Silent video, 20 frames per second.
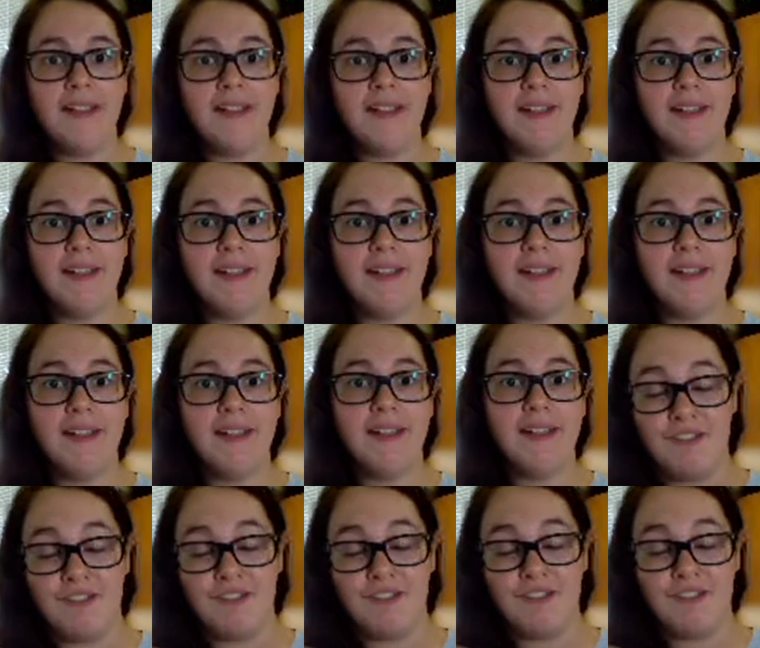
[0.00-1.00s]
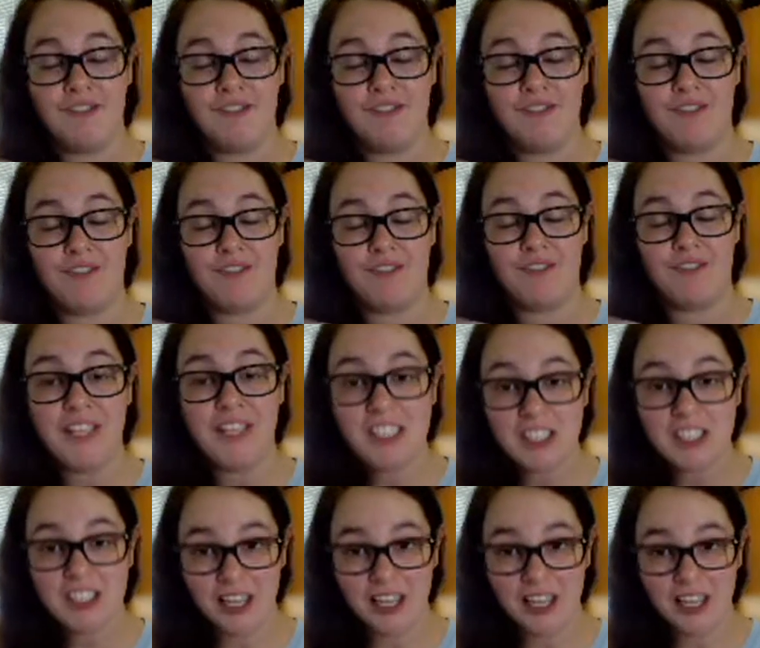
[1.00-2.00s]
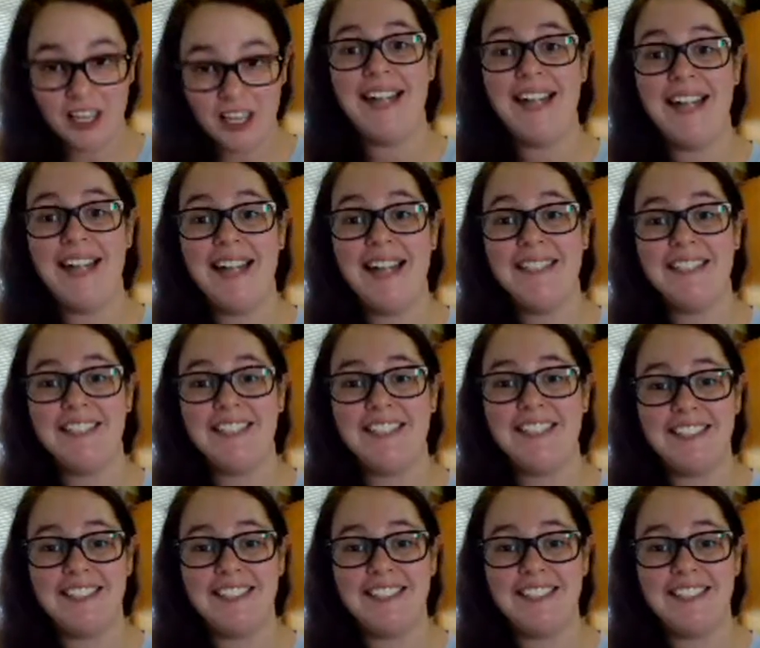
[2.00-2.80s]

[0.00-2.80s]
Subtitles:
then the recipe assumes you have a conventional oven